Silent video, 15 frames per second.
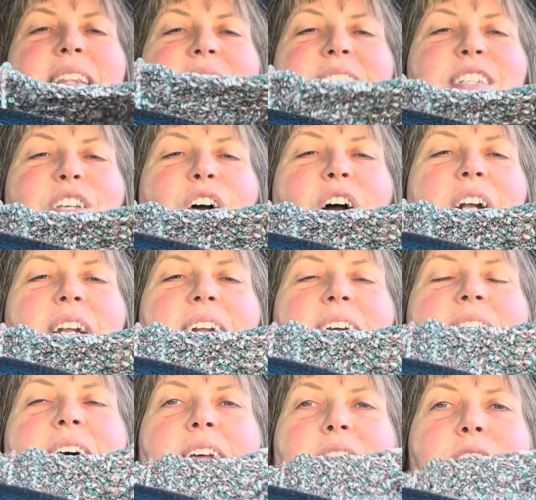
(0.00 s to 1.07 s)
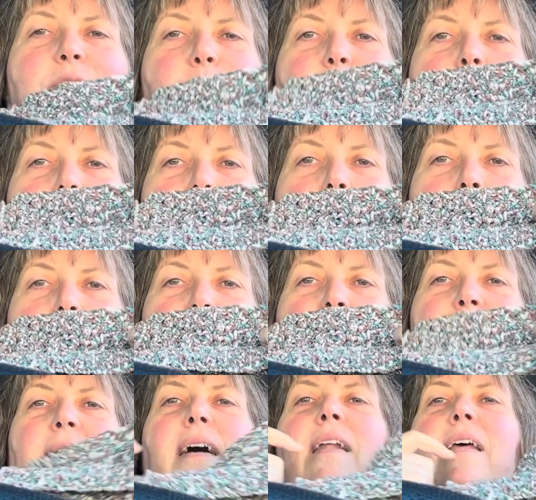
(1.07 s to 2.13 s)
this yarn and I got cute pom-poms.
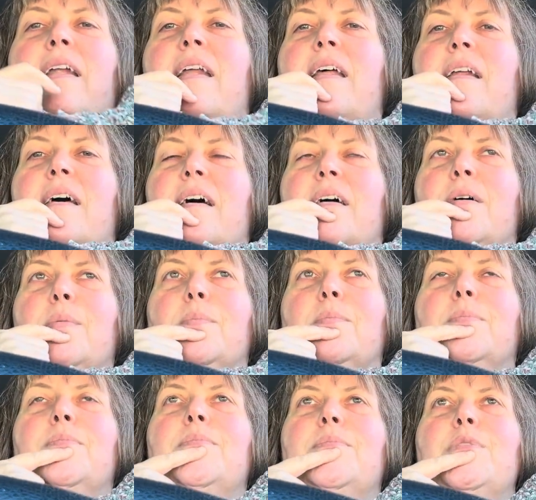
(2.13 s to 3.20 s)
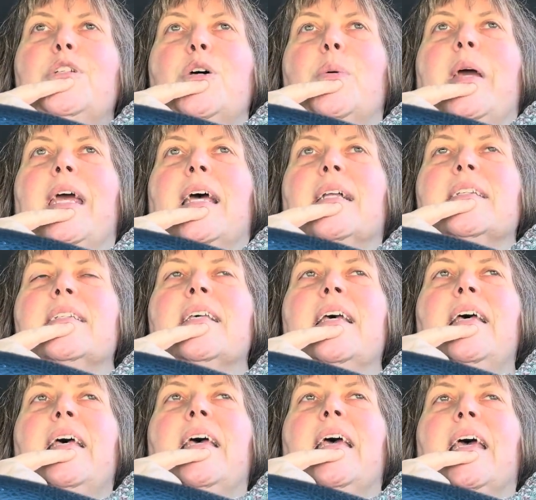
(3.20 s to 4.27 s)
I got it at Joann's,
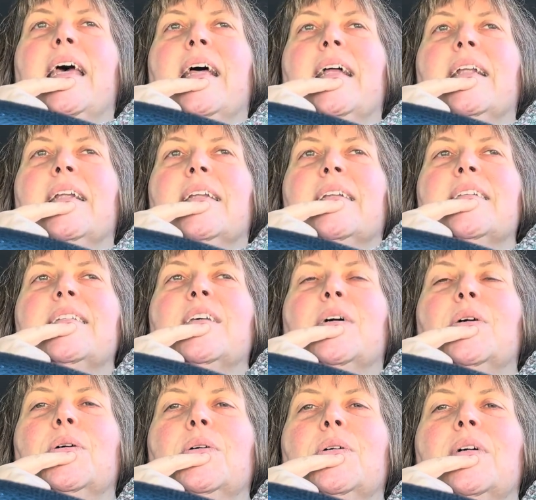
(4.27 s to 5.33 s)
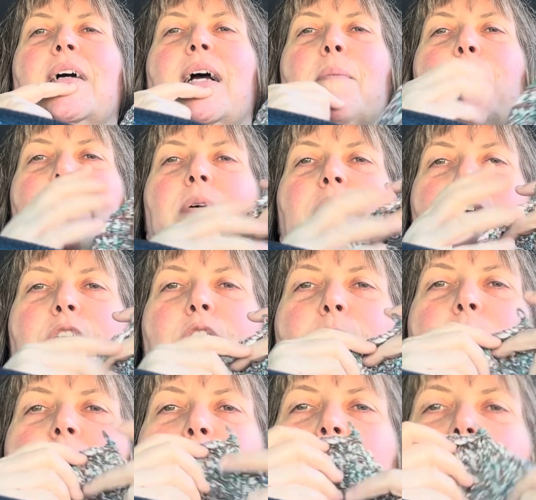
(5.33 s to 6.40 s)
and so I got cute
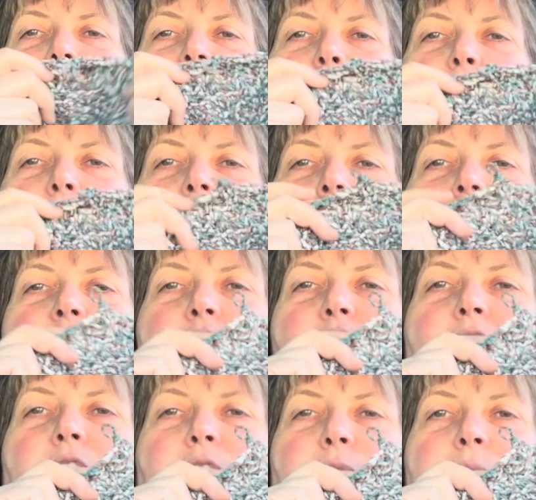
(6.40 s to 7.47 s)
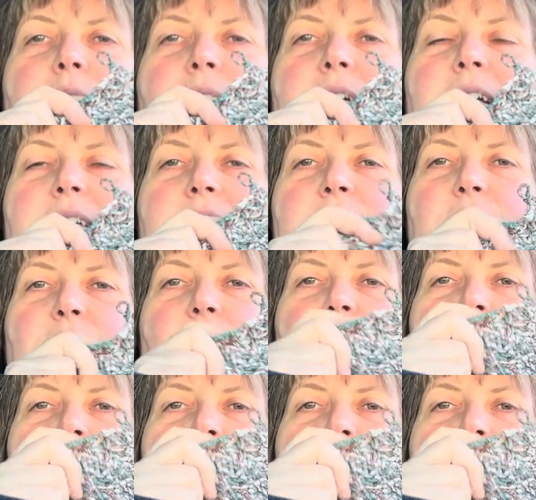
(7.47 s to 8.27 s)
pom-poms to put on each colorway, and so